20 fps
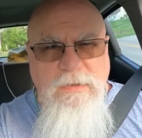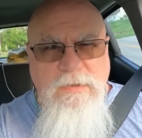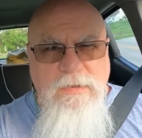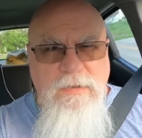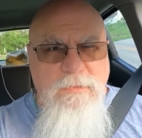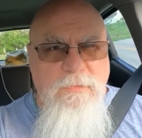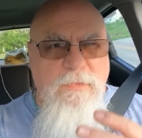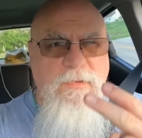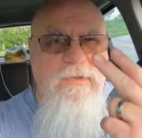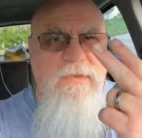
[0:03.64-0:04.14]

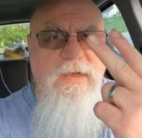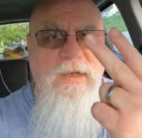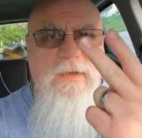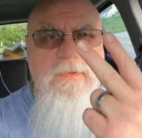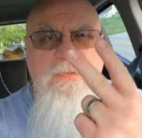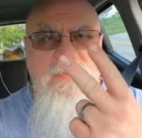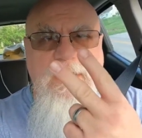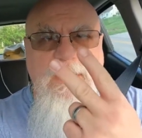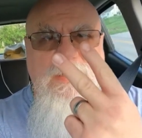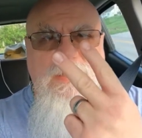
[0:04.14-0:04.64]
Two more
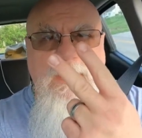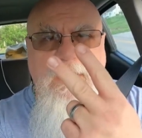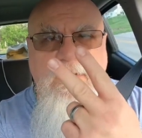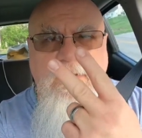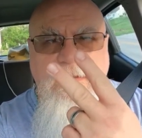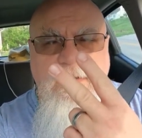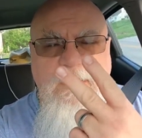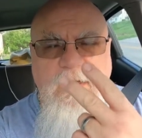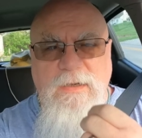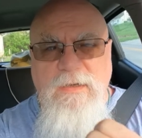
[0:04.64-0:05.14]
times to take care of
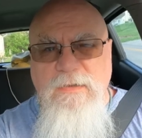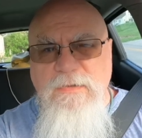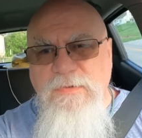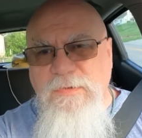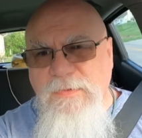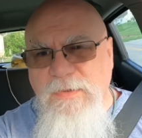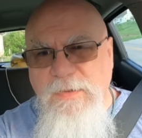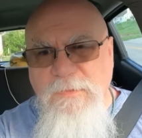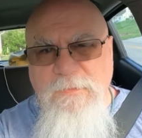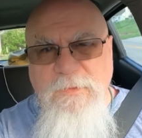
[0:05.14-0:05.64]
the dogs.
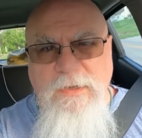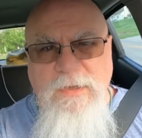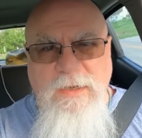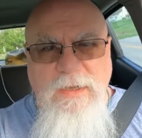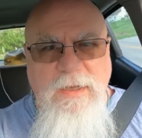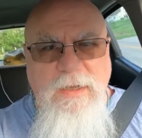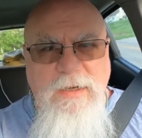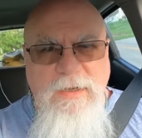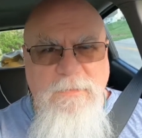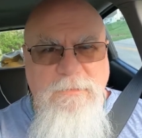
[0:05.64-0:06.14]
We're getting ready to
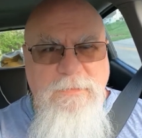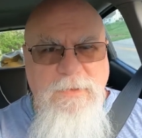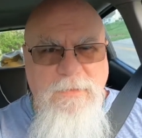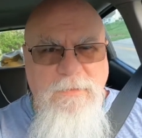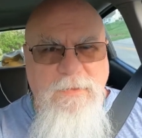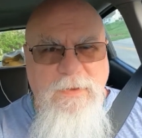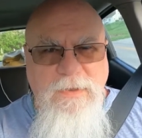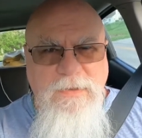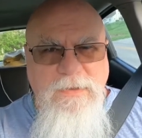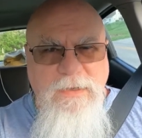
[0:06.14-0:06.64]
head up there
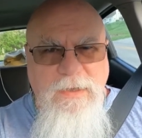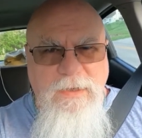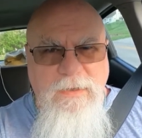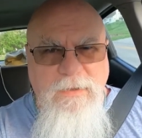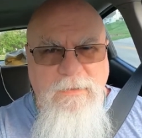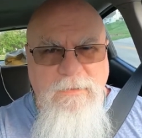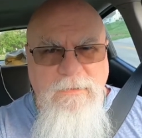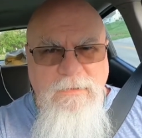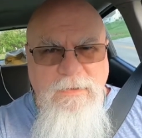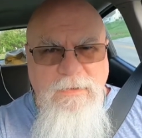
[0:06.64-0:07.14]
right
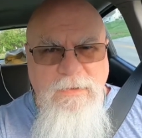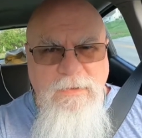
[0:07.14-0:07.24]
now.